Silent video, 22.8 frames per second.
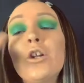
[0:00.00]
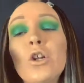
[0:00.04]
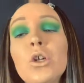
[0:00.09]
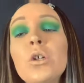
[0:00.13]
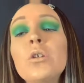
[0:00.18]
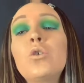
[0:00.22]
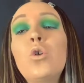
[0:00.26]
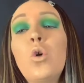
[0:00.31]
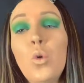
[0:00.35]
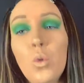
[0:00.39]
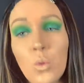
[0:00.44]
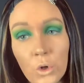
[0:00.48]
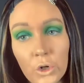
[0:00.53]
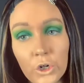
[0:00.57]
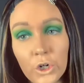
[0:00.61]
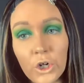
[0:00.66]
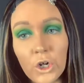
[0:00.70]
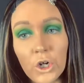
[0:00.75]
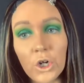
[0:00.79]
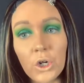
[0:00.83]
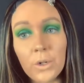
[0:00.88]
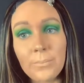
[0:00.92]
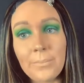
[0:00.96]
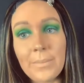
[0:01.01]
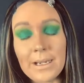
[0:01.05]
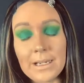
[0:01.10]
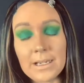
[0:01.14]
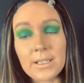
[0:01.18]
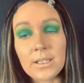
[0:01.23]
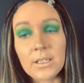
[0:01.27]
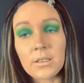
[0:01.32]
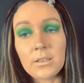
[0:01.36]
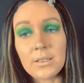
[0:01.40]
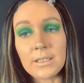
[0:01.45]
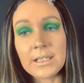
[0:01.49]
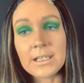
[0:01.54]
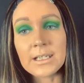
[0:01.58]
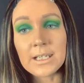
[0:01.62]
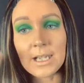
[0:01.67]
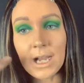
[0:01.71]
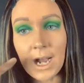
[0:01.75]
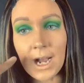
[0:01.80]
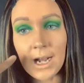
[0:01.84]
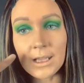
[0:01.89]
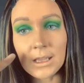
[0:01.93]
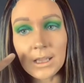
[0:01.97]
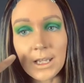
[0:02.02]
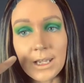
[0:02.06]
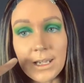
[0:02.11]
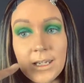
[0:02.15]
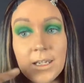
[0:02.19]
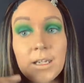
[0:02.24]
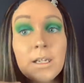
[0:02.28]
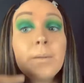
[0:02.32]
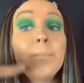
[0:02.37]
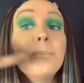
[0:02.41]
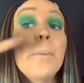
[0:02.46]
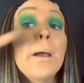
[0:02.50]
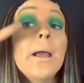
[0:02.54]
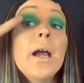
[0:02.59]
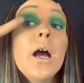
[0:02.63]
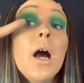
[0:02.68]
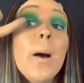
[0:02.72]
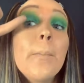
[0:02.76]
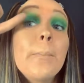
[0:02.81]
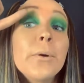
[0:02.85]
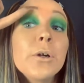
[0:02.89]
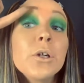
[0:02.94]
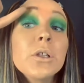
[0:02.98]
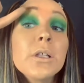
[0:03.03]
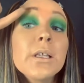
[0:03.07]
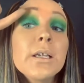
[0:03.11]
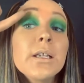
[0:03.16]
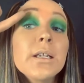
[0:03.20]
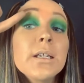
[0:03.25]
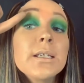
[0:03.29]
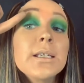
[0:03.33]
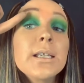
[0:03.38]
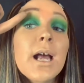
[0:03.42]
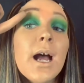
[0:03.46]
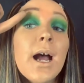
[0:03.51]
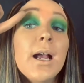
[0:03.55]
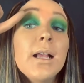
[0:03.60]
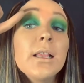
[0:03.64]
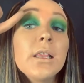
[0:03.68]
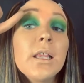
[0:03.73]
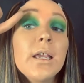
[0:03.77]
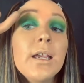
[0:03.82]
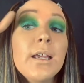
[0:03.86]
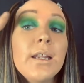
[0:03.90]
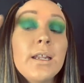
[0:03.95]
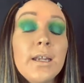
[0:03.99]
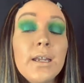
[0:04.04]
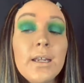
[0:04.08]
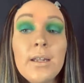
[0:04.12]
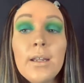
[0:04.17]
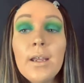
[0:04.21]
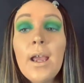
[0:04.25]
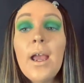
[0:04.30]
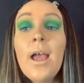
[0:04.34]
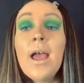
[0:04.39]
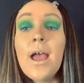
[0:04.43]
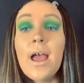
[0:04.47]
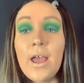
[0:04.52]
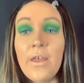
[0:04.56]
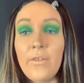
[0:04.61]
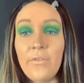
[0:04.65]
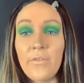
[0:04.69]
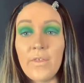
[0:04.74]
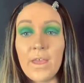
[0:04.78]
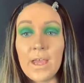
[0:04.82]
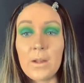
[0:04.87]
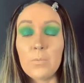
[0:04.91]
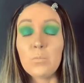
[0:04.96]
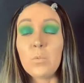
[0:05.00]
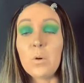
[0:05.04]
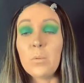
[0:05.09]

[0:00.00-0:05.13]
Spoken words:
corner basically is highlighted, my upper lid is highlighted, and then we'll